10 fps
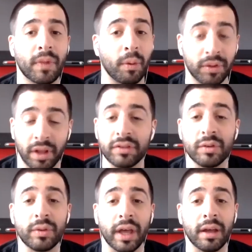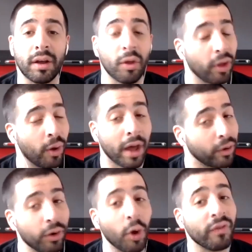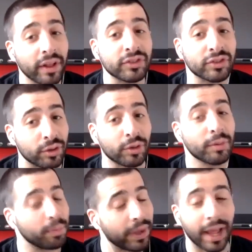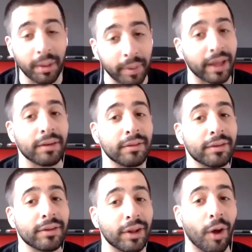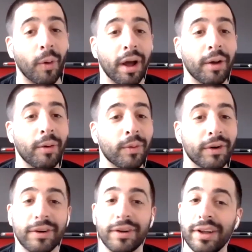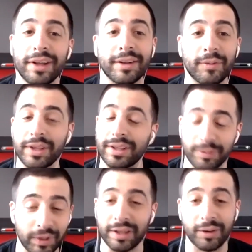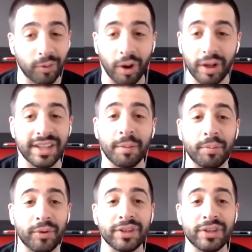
I will not do that, although I don't know if that's true. But hey, man, you know what? Well, we can cross that bridge.